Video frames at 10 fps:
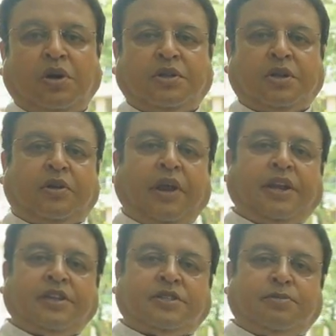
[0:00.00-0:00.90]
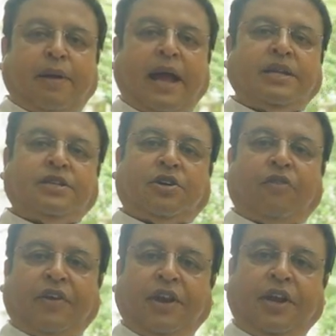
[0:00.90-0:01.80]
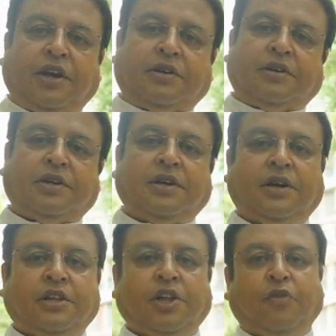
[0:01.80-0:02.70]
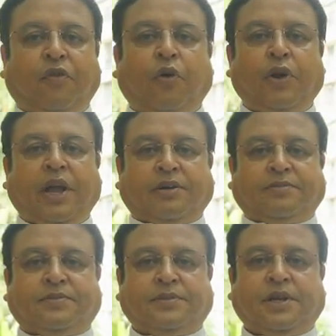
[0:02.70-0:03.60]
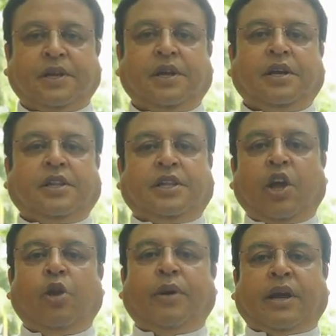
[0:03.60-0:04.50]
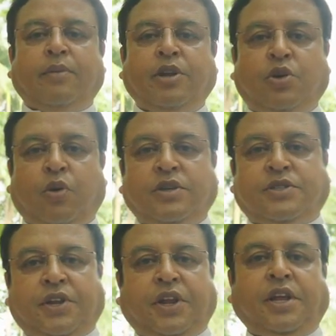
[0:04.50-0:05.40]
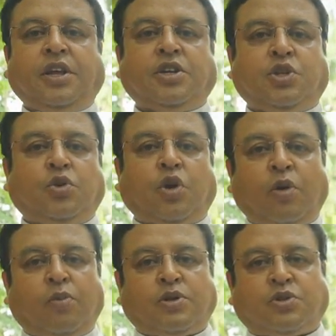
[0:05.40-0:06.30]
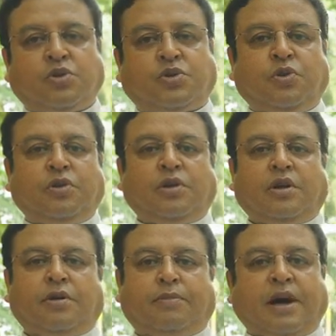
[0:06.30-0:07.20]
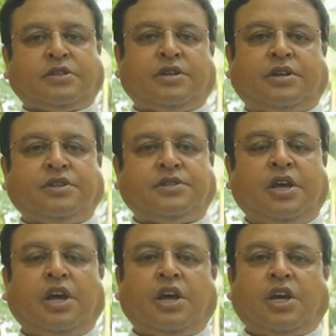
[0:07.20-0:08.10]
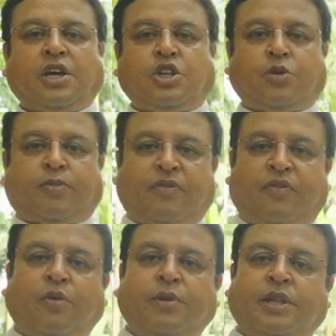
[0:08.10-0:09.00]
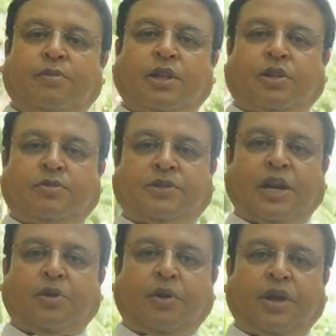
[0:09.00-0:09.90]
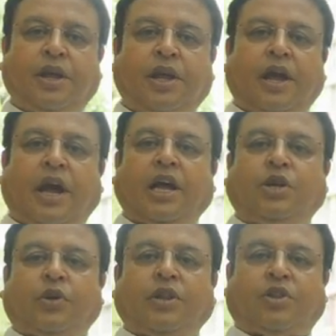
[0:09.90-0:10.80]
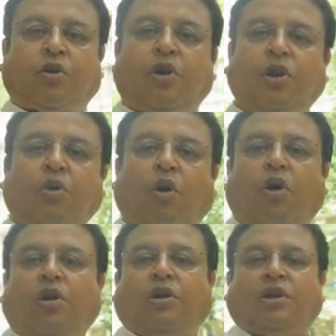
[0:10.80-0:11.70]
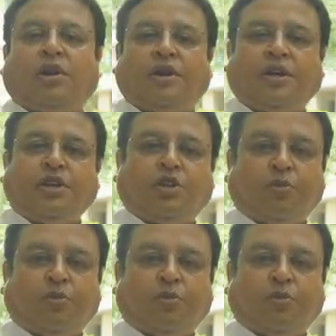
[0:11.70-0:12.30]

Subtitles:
the greatest band of India, the Euphoria. They will be coming to our city, to Don Bosco School Park Circus, to perform in the month of January and to enthrall you all into